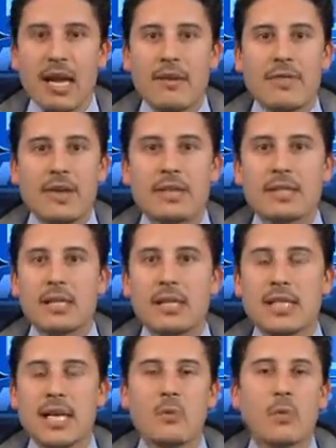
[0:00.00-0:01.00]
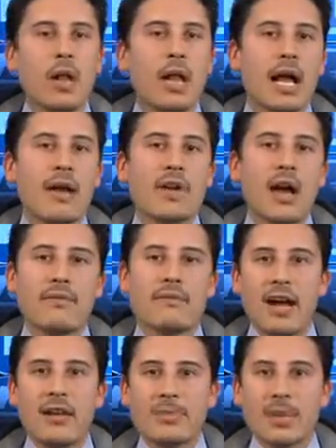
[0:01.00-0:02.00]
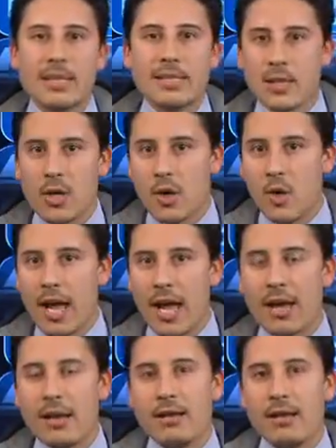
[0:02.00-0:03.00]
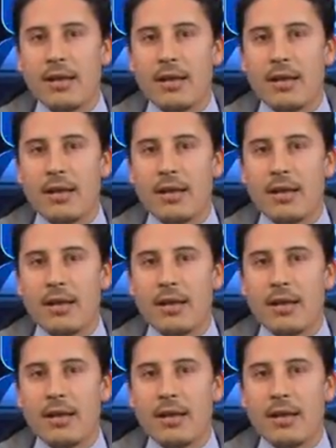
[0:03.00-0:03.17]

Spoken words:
If they say, well, I've got 5 minutes, go ahead.